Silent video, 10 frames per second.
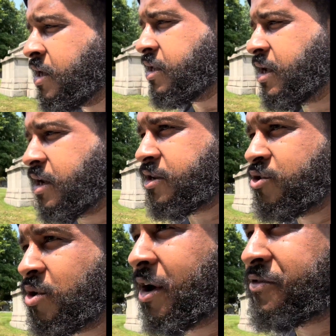Now, you
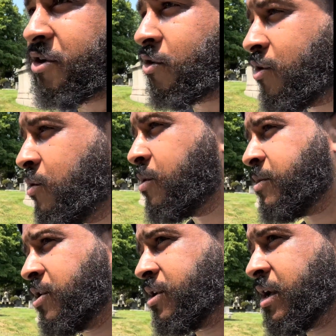don't have to agree with me
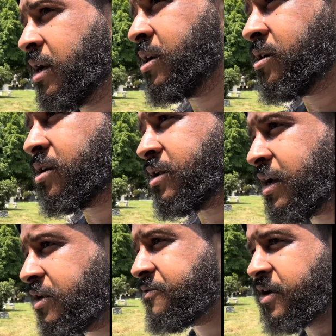on that, and
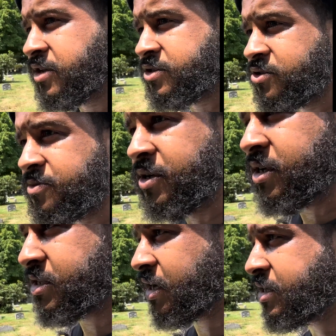that's fine too, because
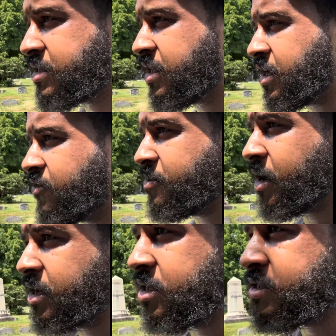like I said,
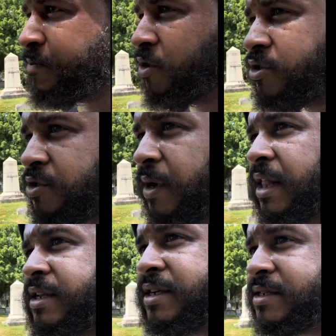everybody's
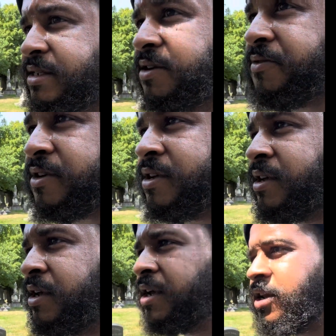spirituality is different.
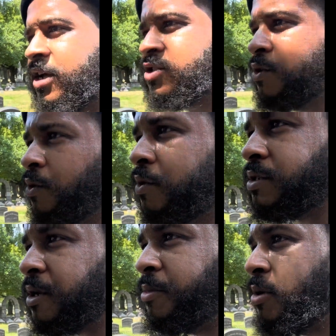That's cool.
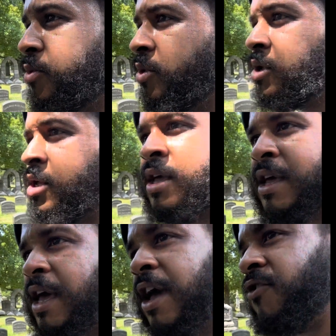Some people,
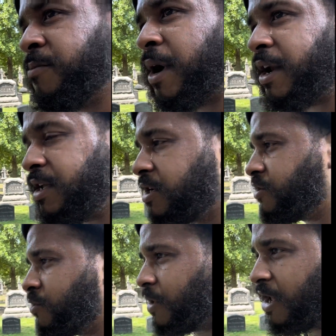everybody could
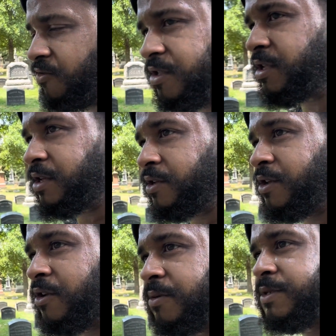do everything, you get
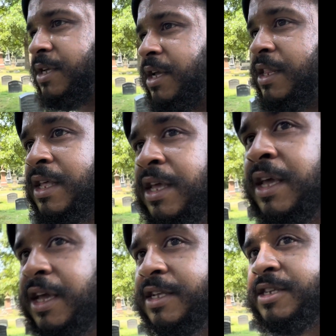what I'm saying?
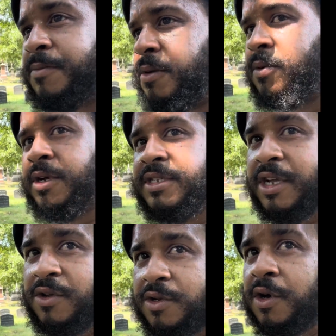And some people are going to tell
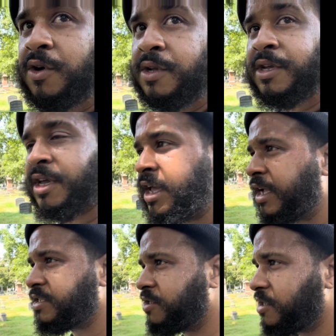you, no, it has
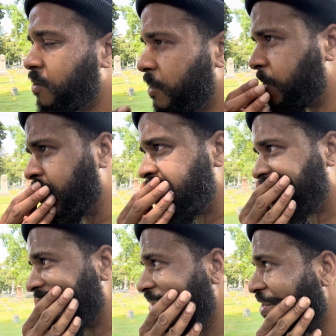to deal with the
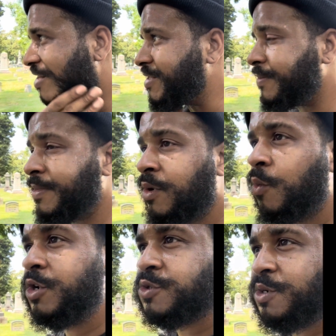individualism.
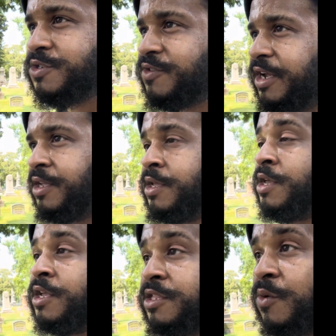Which one's right?
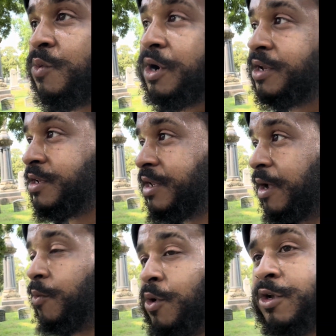The one that
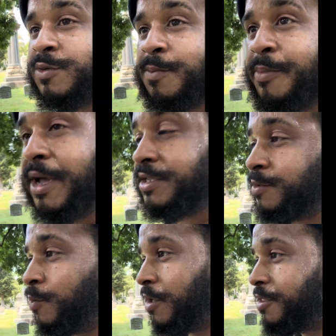works best
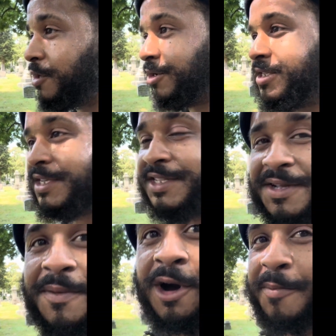with your system,
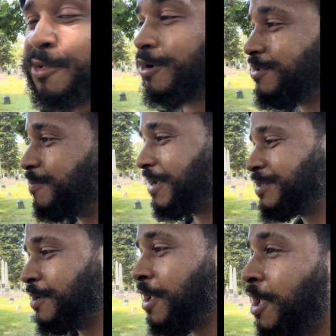or best
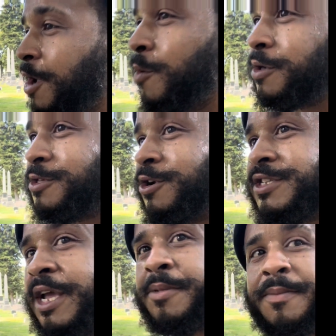with your
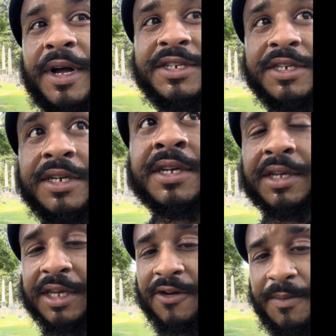type of magic. You
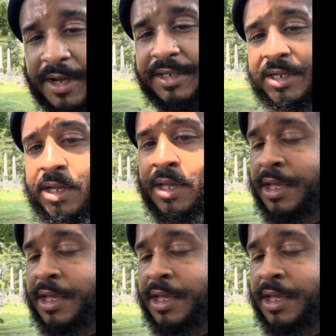get what I'm saying?